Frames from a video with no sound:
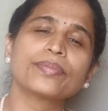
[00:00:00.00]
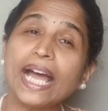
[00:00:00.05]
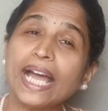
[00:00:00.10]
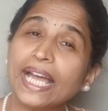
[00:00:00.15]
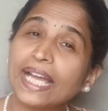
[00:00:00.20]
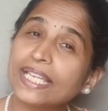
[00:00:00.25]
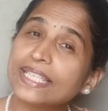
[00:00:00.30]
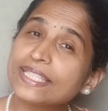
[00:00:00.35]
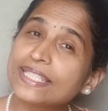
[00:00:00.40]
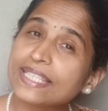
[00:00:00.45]

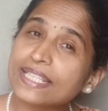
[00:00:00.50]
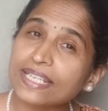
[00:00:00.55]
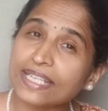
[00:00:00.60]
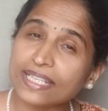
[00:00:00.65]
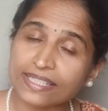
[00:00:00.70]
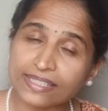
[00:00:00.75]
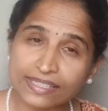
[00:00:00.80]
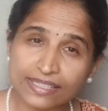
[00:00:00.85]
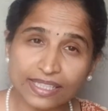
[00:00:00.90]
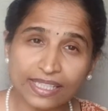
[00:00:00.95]
as
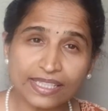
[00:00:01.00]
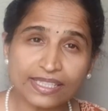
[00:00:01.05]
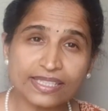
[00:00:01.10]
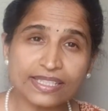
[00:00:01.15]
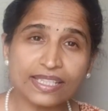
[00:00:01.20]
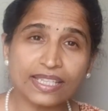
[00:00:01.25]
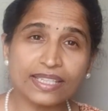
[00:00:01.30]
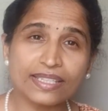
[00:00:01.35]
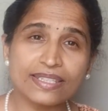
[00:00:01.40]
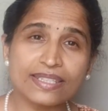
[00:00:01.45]

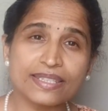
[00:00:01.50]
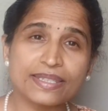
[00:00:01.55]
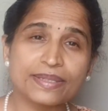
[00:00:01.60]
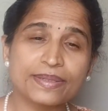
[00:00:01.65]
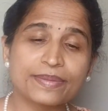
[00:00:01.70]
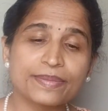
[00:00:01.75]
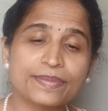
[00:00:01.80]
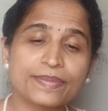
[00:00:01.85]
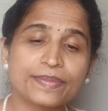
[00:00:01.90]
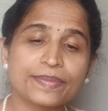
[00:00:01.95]

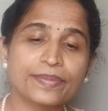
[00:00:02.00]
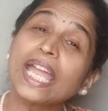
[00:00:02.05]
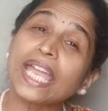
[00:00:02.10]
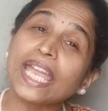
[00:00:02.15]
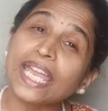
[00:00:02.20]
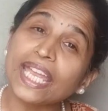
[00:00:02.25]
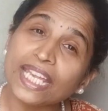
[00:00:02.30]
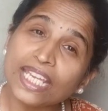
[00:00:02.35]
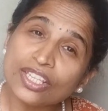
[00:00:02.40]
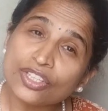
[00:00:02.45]
restlessness,
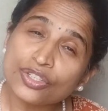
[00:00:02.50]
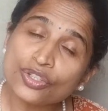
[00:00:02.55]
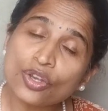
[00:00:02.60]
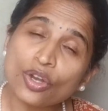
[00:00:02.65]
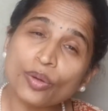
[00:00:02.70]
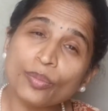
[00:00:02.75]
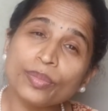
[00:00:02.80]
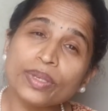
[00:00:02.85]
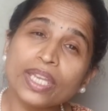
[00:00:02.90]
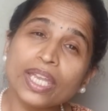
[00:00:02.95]

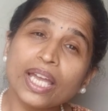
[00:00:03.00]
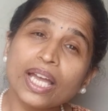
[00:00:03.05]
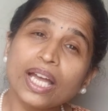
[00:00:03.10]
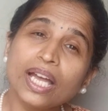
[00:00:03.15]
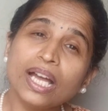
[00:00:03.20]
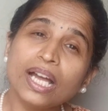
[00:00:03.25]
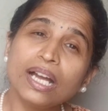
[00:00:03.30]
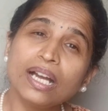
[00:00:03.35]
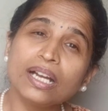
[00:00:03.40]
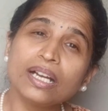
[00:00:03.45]

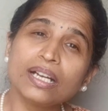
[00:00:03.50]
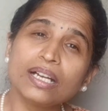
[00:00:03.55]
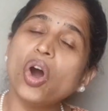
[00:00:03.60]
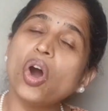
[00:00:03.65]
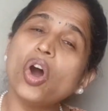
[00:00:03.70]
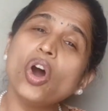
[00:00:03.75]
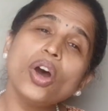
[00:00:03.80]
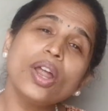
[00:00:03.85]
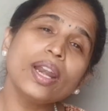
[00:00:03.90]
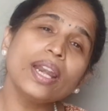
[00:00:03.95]
insomnia,
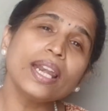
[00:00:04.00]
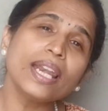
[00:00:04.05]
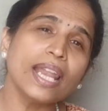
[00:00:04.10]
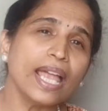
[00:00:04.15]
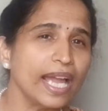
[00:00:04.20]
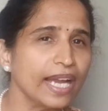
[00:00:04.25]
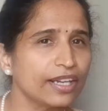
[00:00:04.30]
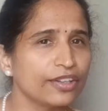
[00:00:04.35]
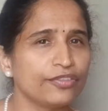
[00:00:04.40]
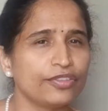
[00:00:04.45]
or
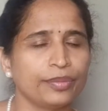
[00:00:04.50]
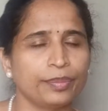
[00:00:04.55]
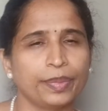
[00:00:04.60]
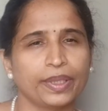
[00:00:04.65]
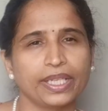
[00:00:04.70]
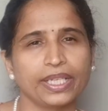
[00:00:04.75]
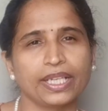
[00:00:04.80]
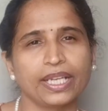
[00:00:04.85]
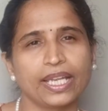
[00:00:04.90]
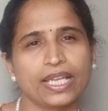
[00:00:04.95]
lack of
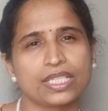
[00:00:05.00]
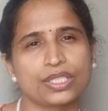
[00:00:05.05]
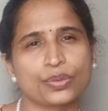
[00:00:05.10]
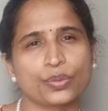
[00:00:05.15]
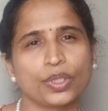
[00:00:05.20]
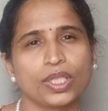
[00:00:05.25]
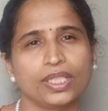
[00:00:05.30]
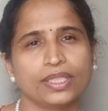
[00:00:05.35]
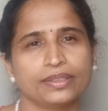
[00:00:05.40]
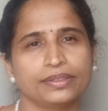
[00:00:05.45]
appetite as
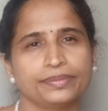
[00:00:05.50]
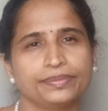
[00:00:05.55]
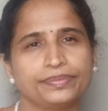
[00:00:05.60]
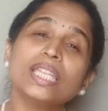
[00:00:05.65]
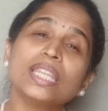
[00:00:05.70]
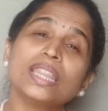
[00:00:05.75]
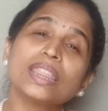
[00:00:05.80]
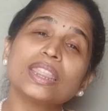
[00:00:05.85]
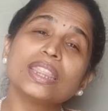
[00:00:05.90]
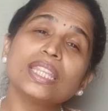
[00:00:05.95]
well.
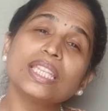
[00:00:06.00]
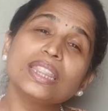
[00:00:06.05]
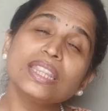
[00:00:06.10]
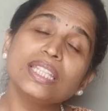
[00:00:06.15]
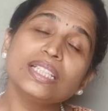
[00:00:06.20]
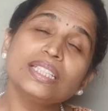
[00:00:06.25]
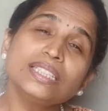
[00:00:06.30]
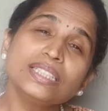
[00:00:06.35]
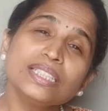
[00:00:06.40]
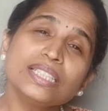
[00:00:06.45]
The
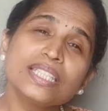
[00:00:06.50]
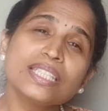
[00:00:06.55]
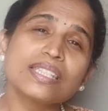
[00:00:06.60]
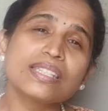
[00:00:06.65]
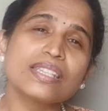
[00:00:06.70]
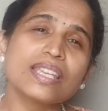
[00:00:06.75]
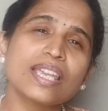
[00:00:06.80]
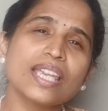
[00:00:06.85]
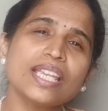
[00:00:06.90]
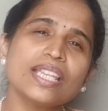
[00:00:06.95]
third
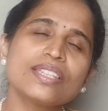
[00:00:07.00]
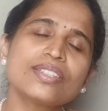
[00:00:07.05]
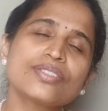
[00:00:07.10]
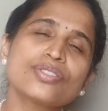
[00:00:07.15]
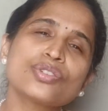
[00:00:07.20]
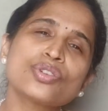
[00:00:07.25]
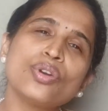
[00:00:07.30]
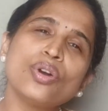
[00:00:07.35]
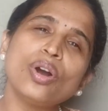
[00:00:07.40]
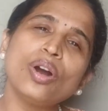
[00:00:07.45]

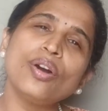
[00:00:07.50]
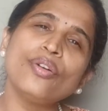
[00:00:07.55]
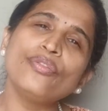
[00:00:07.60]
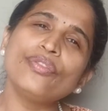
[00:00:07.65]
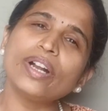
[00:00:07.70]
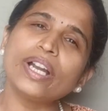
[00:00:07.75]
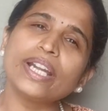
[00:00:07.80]
stage of